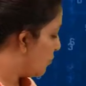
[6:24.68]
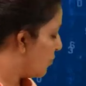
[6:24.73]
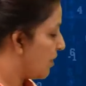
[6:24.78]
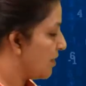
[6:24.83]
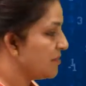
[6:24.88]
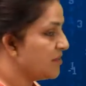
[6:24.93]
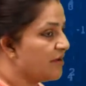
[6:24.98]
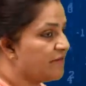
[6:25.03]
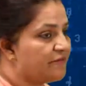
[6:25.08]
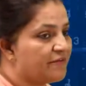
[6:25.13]
So
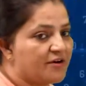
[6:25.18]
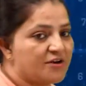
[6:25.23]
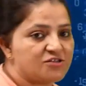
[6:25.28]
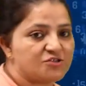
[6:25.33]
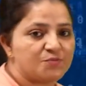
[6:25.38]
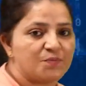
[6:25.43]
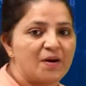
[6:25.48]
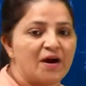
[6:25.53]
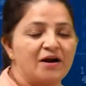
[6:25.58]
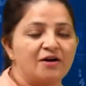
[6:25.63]
in the
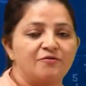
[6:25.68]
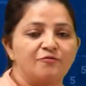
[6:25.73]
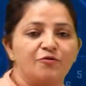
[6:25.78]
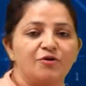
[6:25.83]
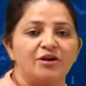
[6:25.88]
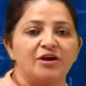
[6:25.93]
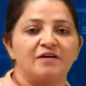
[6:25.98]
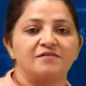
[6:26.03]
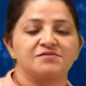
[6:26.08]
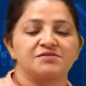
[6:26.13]
first part
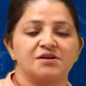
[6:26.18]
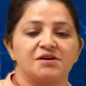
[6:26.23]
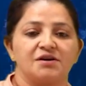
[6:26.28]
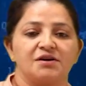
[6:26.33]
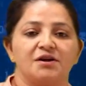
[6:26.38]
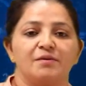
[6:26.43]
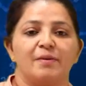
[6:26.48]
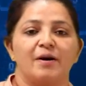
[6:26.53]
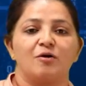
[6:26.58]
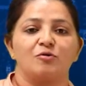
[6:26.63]
we have
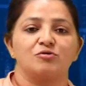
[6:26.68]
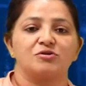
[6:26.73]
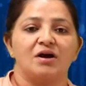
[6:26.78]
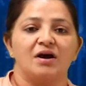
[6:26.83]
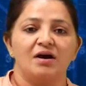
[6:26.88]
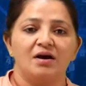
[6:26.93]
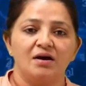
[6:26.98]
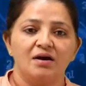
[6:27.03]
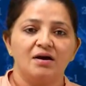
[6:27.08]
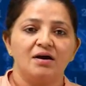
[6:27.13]
studied about the
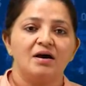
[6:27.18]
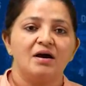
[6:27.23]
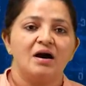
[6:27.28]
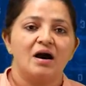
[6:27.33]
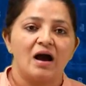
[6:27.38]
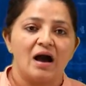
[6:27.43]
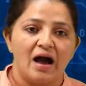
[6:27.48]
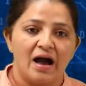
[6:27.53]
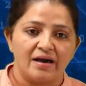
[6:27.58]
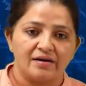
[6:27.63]

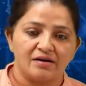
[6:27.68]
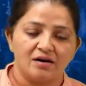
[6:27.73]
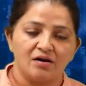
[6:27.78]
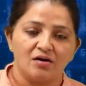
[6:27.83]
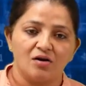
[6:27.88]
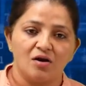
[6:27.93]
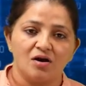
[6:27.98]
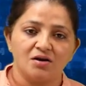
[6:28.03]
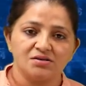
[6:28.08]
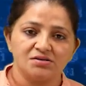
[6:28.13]

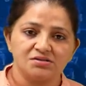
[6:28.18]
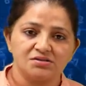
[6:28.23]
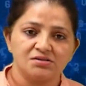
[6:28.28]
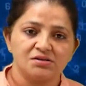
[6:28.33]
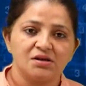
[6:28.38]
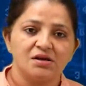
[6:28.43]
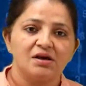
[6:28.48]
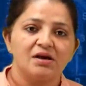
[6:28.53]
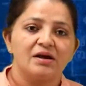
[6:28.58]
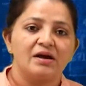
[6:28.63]
iron loss
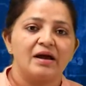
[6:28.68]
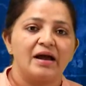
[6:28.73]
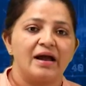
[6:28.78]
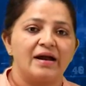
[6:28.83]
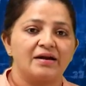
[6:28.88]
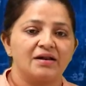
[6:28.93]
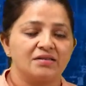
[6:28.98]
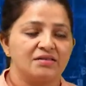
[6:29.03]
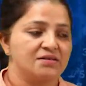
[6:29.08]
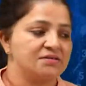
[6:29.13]

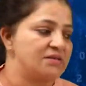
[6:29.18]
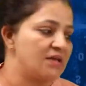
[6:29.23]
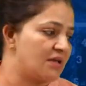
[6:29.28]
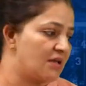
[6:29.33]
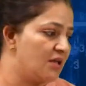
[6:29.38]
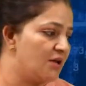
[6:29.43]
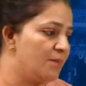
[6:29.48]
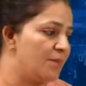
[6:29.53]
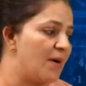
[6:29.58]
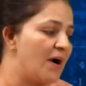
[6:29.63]
and in the
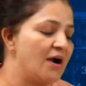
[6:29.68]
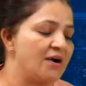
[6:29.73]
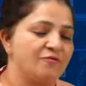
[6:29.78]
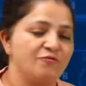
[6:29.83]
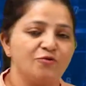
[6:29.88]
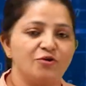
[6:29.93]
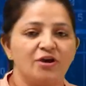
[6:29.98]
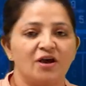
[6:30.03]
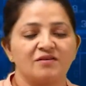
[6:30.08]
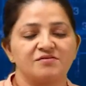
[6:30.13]
second part
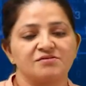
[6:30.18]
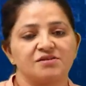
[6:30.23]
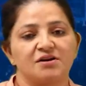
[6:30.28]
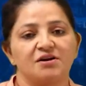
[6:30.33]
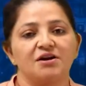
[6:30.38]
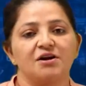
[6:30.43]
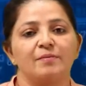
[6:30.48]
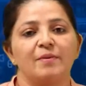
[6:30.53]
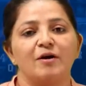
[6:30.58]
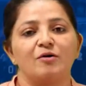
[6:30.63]
we have
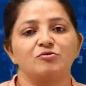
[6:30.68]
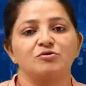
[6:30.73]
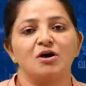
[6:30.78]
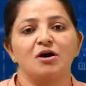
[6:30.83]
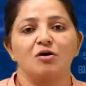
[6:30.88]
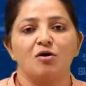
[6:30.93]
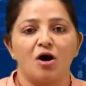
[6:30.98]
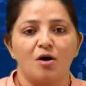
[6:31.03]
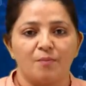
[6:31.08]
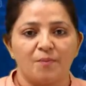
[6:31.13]
studied about
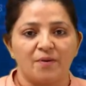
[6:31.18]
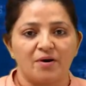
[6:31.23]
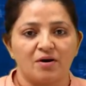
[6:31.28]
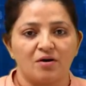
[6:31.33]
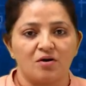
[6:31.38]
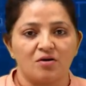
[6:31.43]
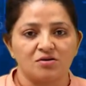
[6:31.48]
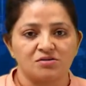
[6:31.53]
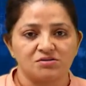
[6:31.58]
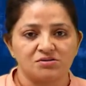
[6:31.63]
the copper
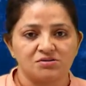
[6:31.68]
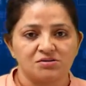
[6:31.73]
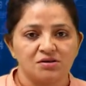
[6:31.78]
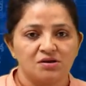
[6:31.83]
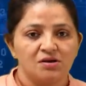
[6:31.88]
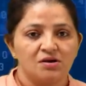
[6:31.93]
loss.